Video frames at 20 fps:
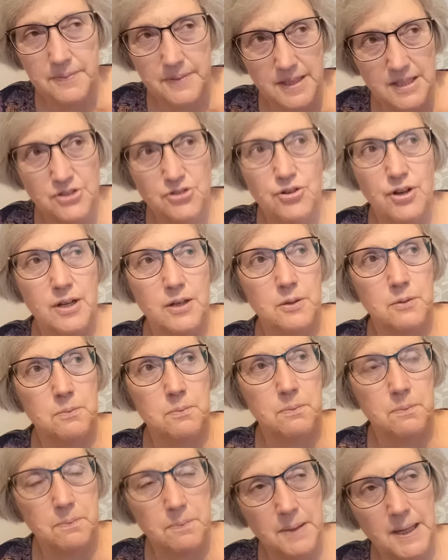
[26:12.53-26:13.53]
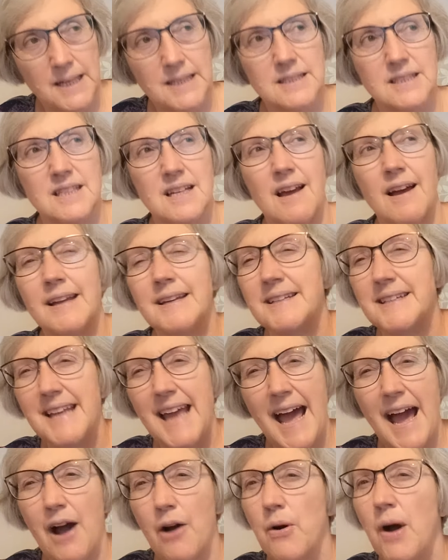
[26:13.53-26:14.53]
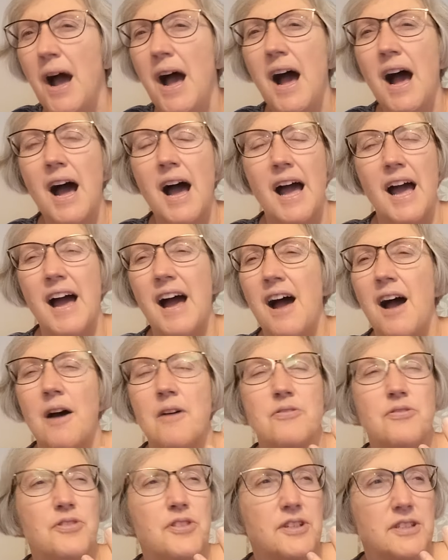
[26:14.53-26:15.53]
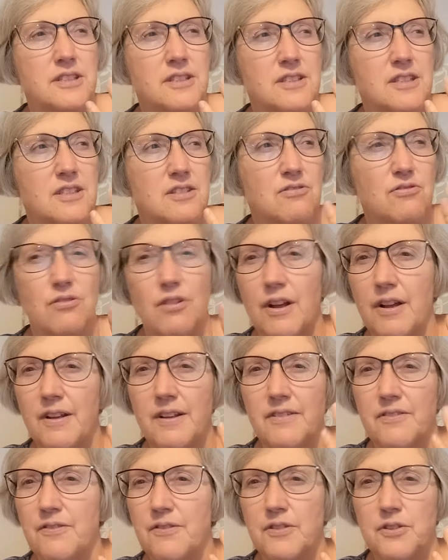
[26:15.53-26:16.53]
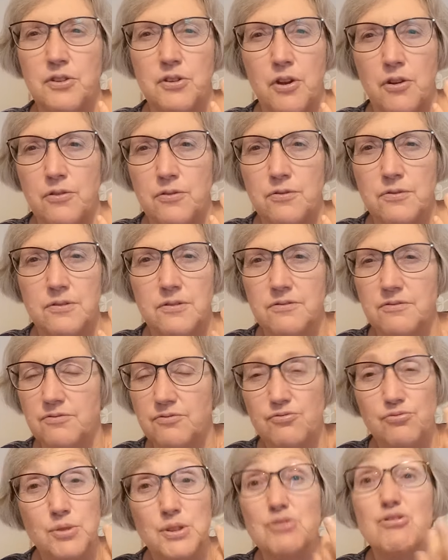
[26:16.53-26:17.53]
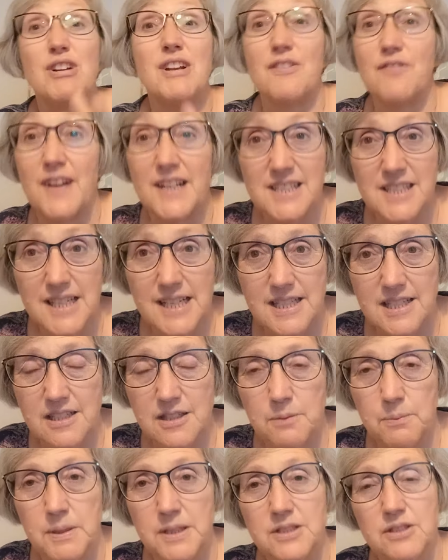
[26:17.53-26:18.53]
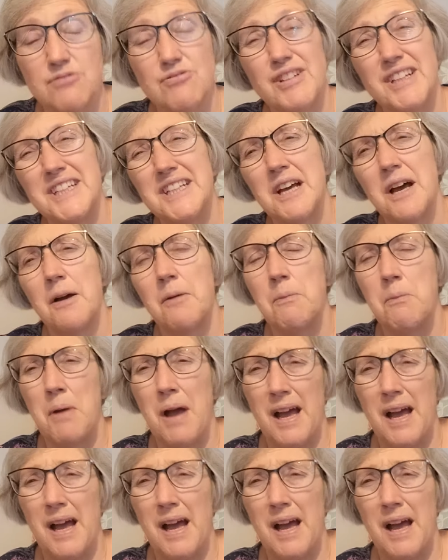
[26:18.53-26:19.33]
Israel, Palestine now, that's you know, was really fascinating to me as a reader.